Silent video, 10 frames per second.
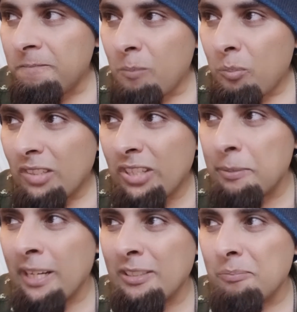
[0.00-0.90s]

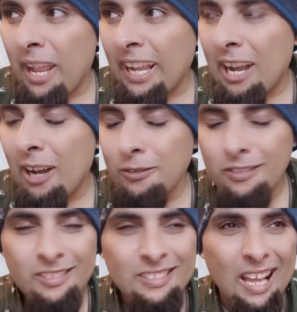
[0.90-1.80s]
terminated my account.
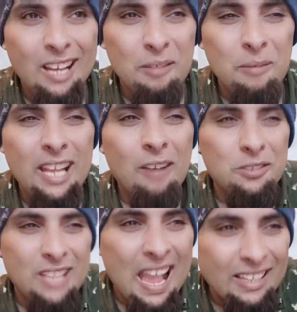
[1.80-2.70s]
The money I was
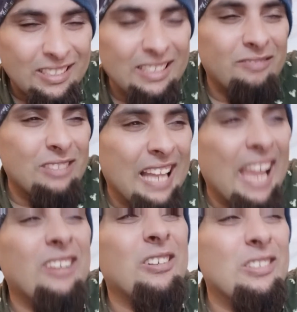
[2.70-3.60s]
actually
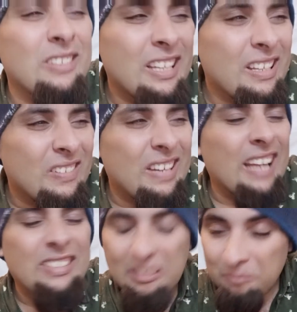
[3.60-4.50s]
relying on or
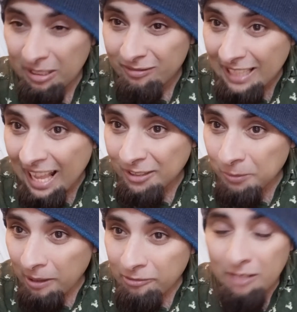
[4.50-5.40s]
actually being relaxed
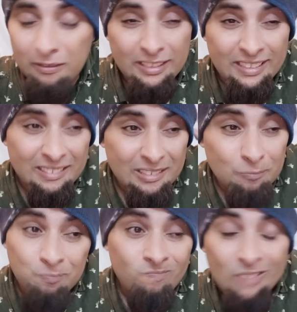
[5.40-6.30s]
while traveling
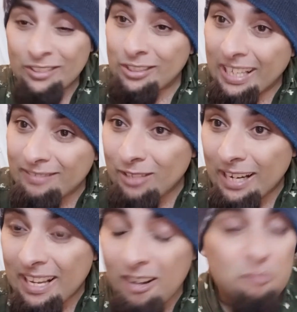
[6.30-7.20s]
is gone right
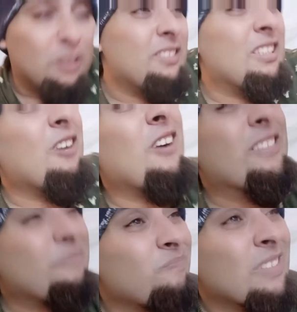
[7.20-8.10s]
now. But you know what,
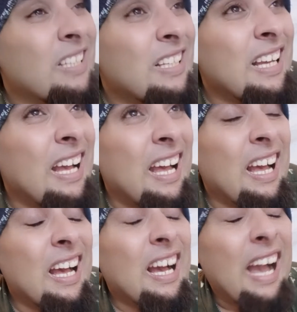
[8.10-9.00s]

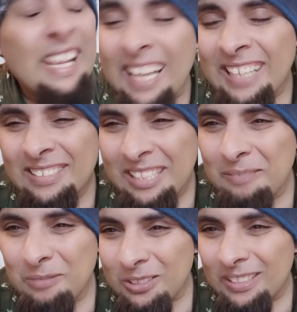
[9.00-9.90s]
I can't keep
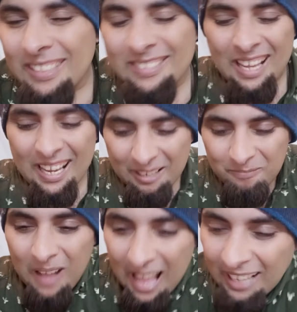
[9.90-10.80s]
doing this. I am
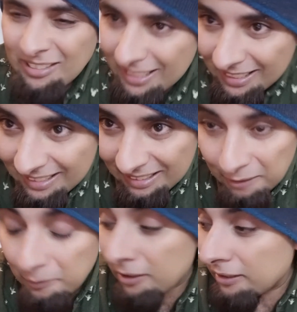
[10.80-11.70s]
actually
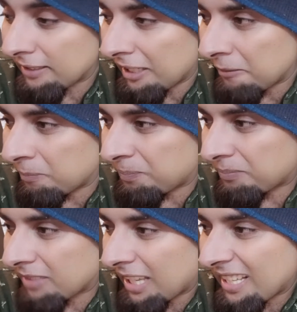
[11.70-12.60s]
leaving this time.
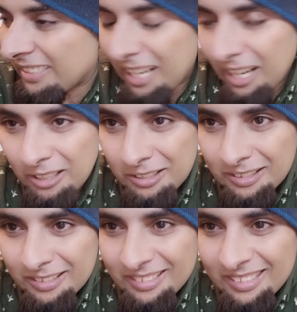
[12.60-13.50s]
And yeah,
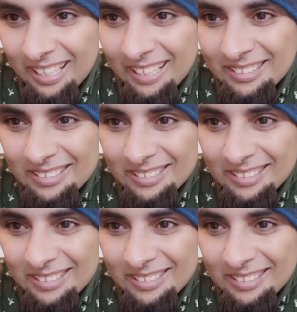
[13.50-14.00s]
you guys